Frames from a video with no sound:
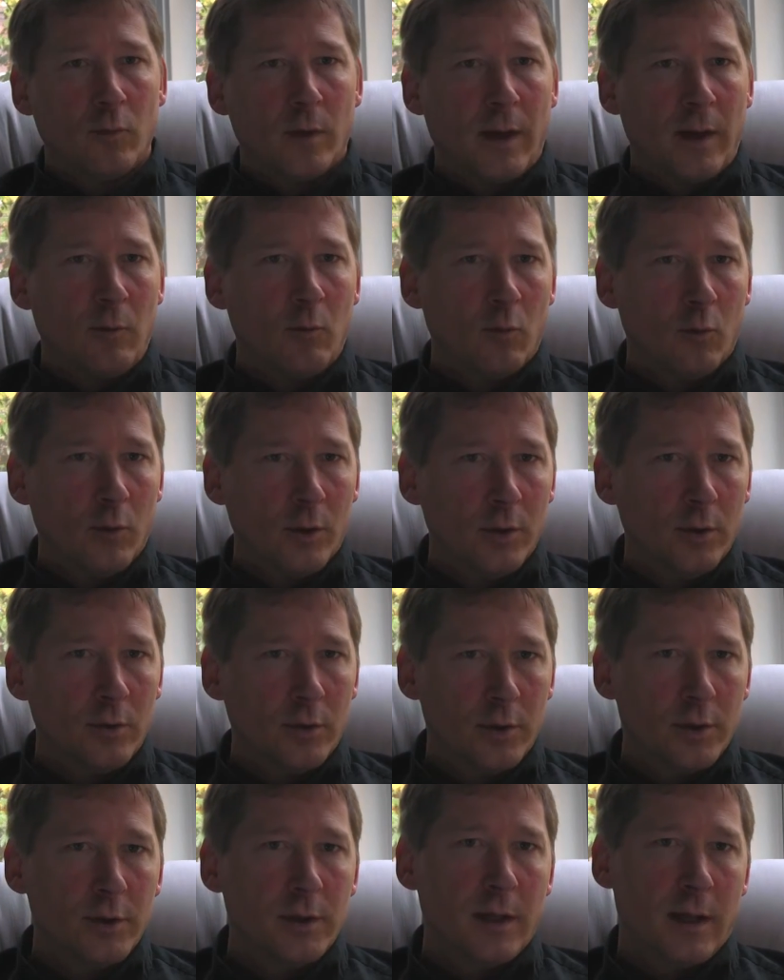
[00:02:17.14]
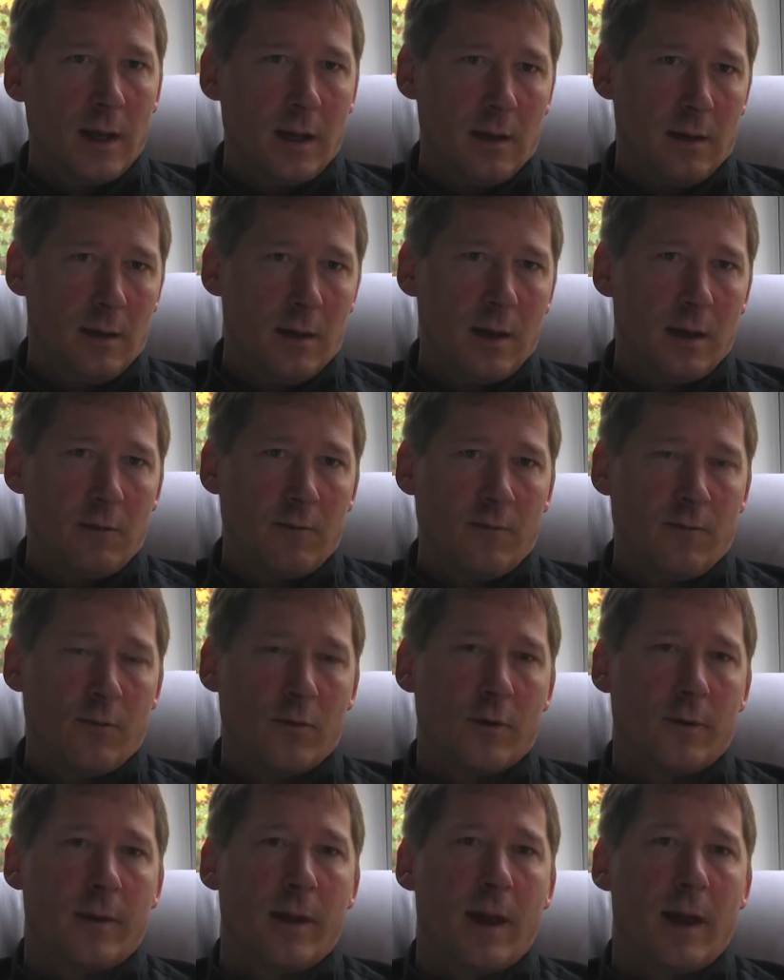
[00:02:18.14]
A real good candidate
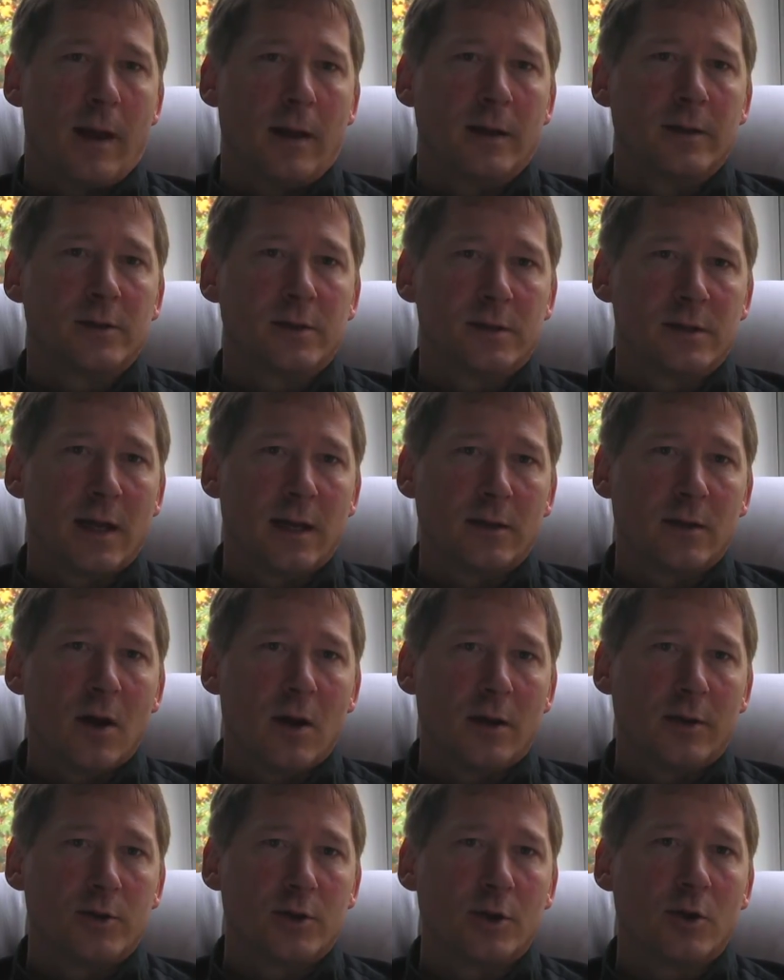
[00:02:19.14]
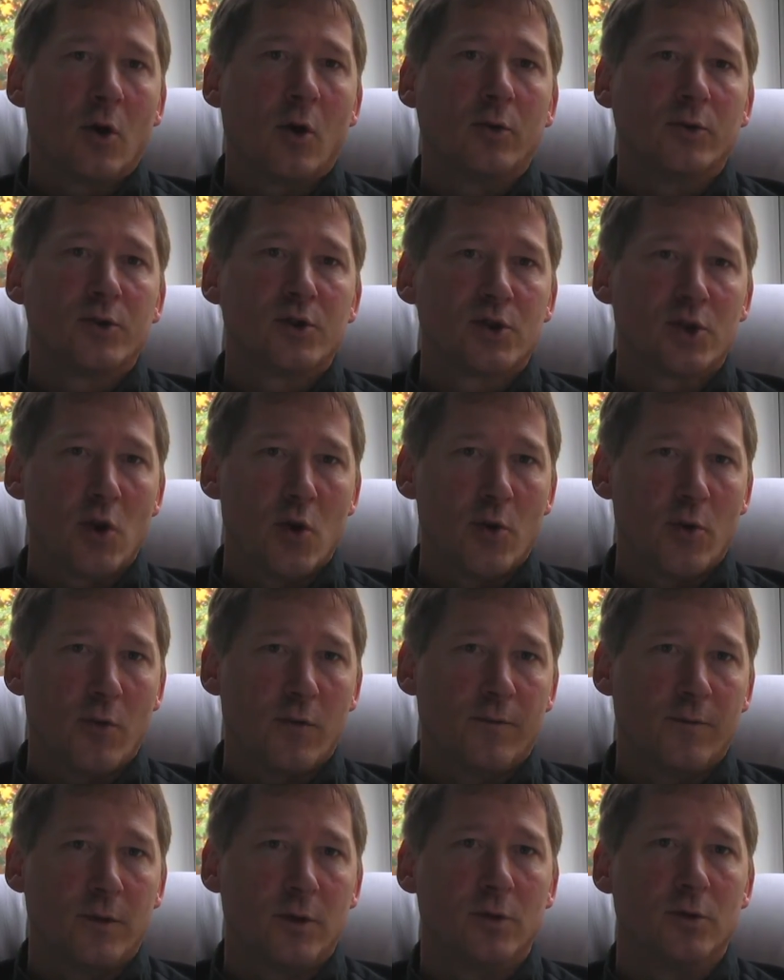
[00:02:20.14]
for that is a technology called
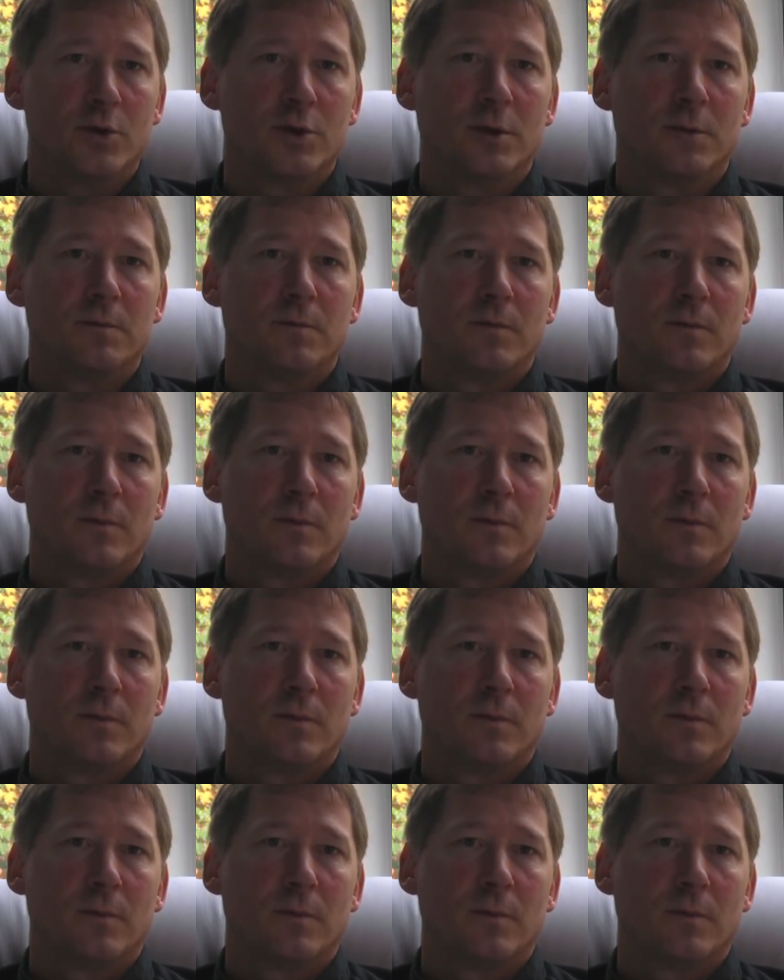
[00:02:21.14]
Sonofusion,